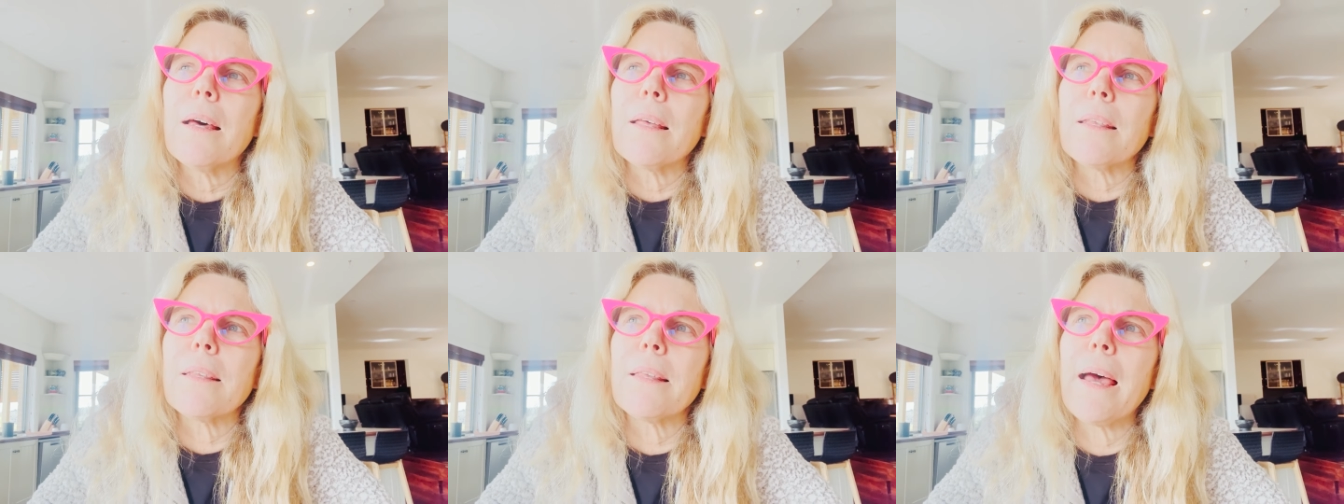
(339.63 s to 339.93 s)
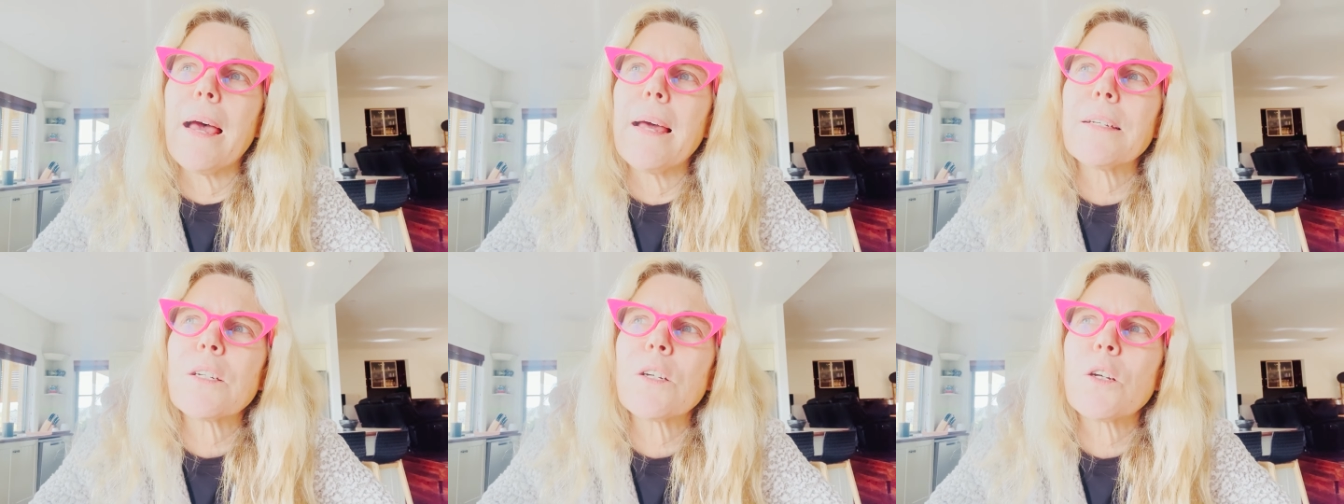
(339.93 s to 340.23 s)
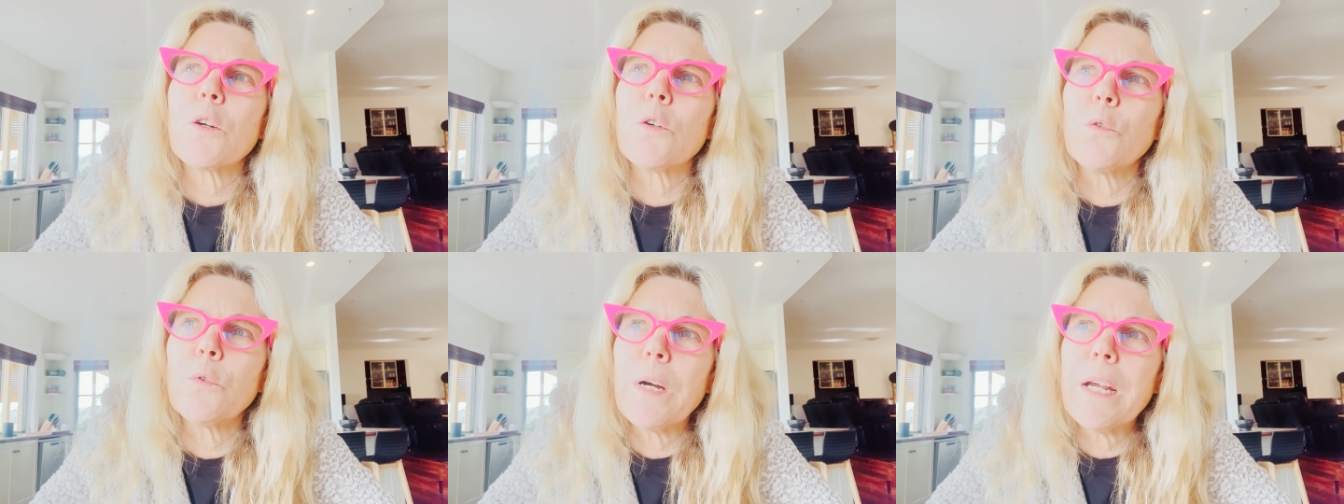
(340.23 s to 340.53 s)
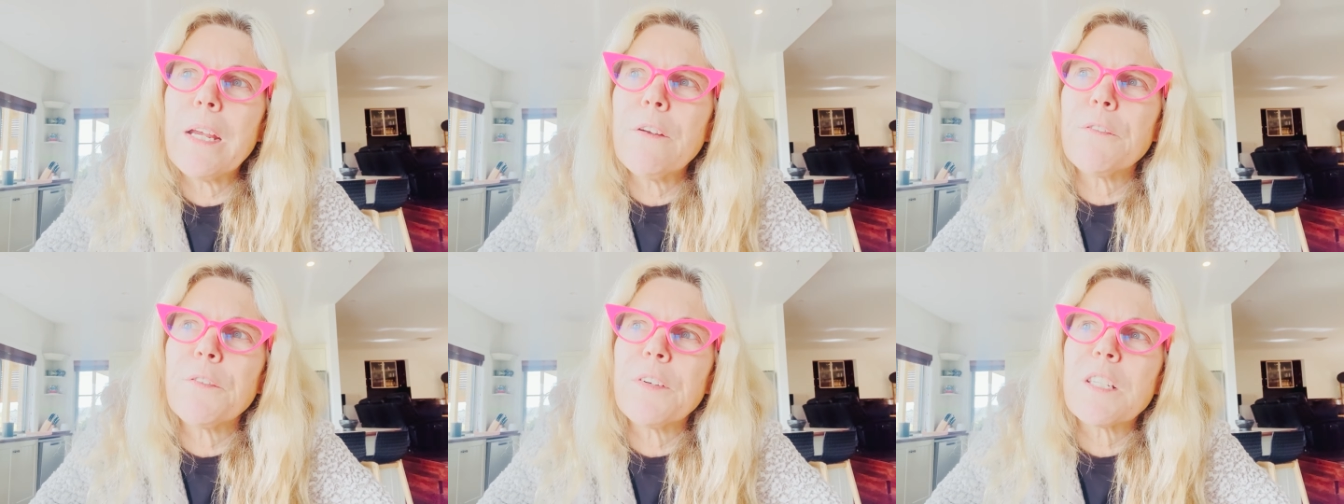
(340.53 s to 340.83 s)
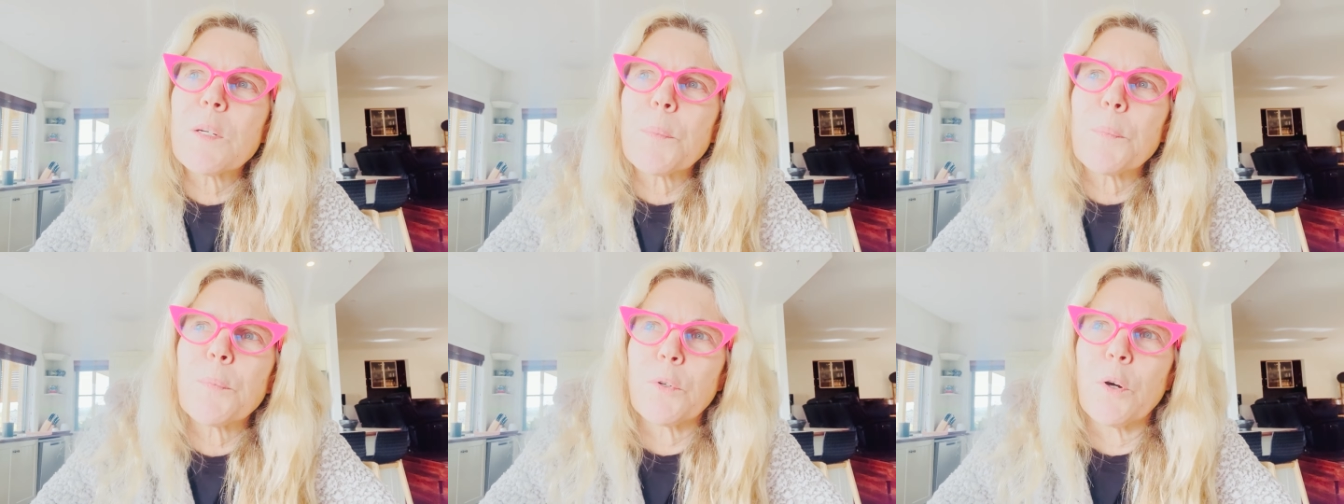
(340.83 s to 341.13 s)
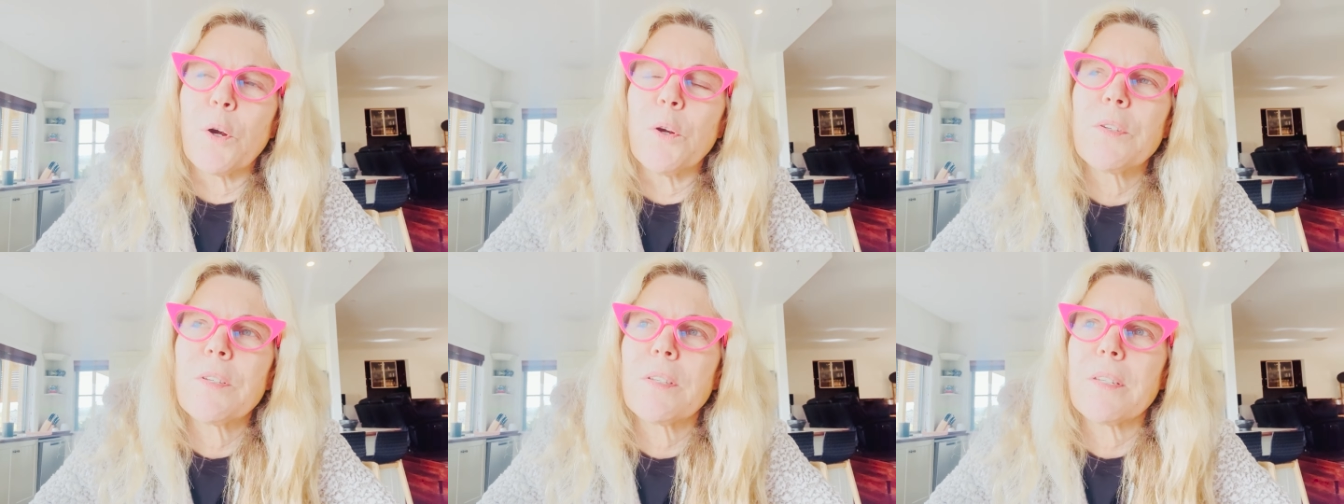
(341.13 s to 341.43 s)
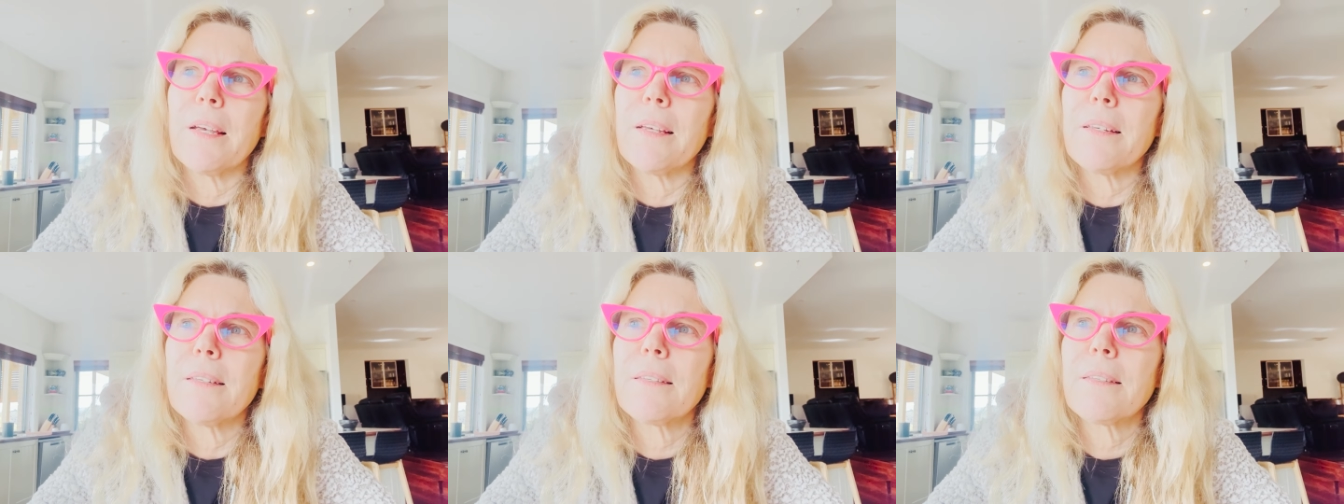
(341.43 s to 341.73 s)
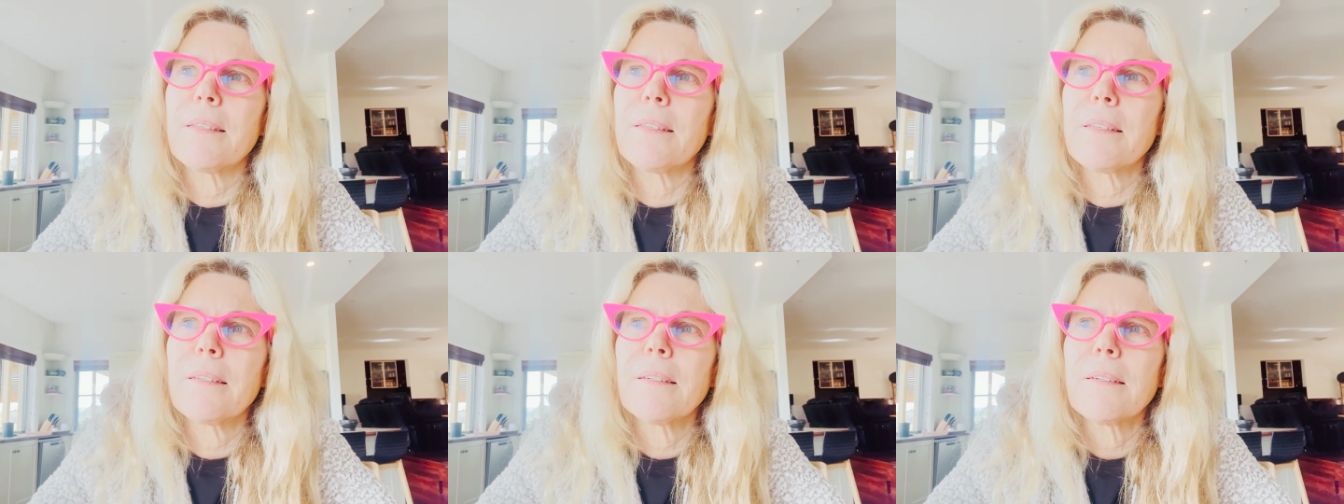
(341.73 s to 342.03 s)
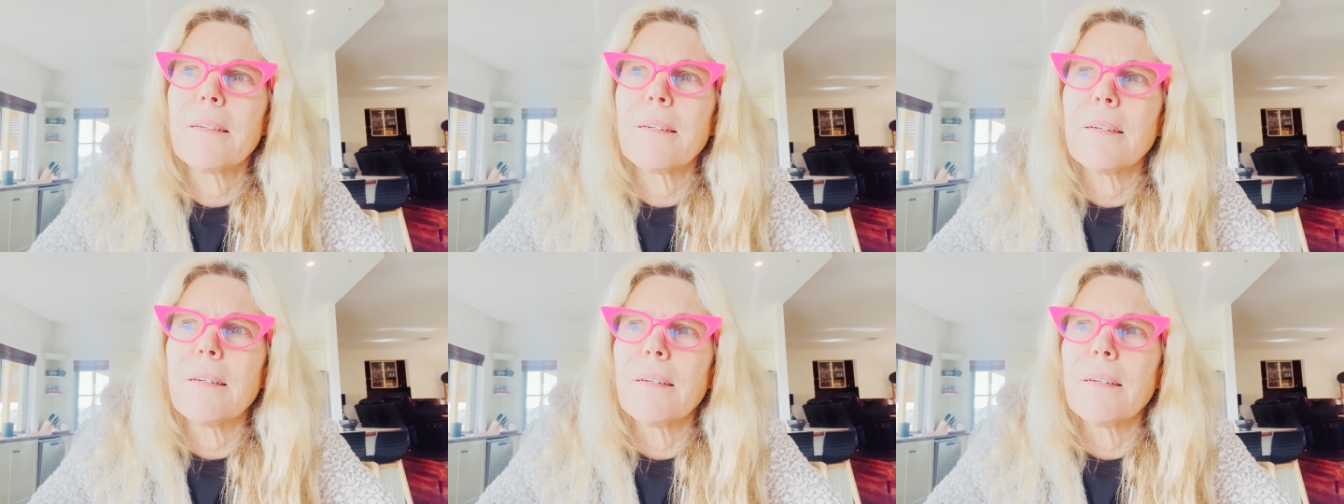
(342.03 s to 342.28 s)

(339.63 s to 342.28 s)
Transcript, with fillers: that grief is a process